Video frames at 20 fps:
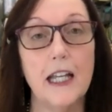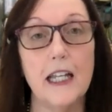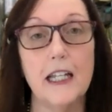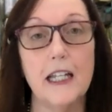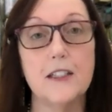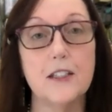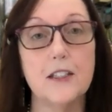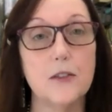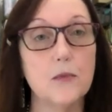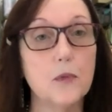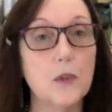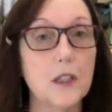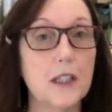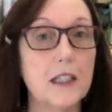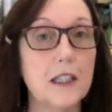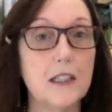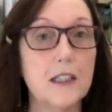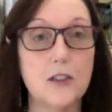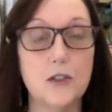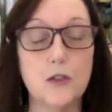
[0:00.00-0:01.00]
It's a
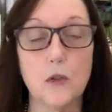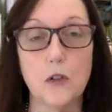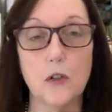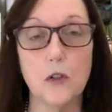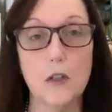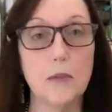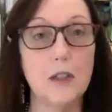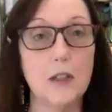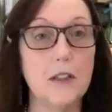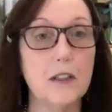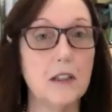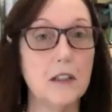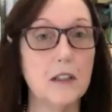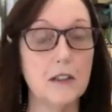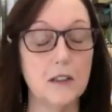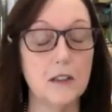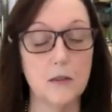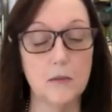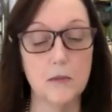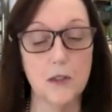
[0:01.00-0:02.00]
really adorable little
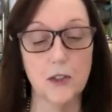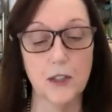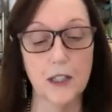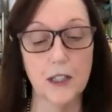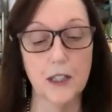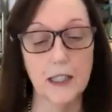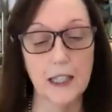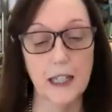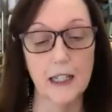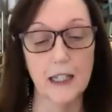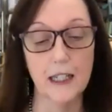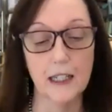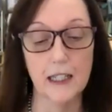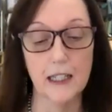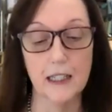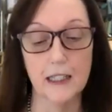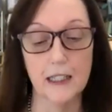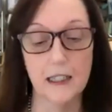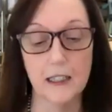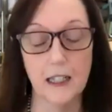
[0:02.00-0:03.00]
loom. You can get it
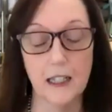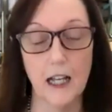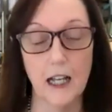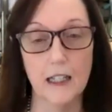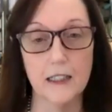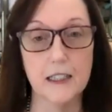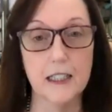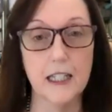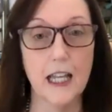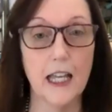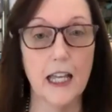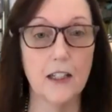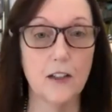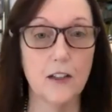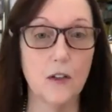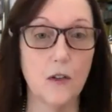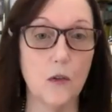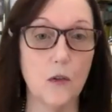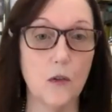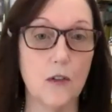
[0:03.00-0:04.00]
in uh,
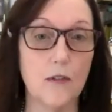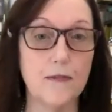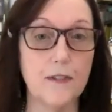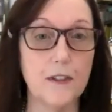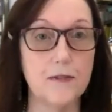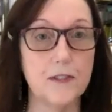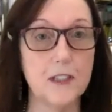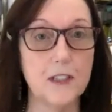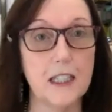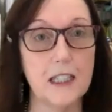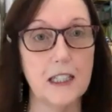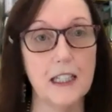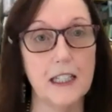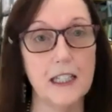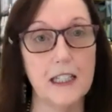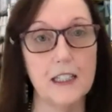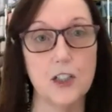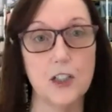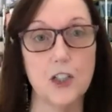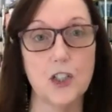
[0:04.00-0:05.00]
10 or 15
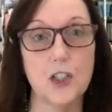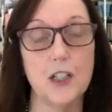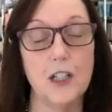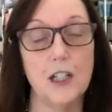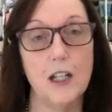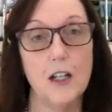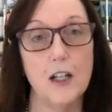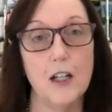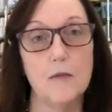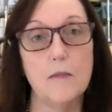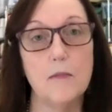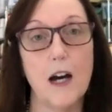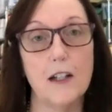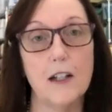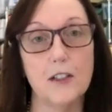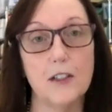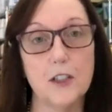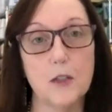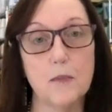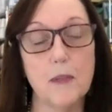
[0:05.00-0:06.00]
inch models.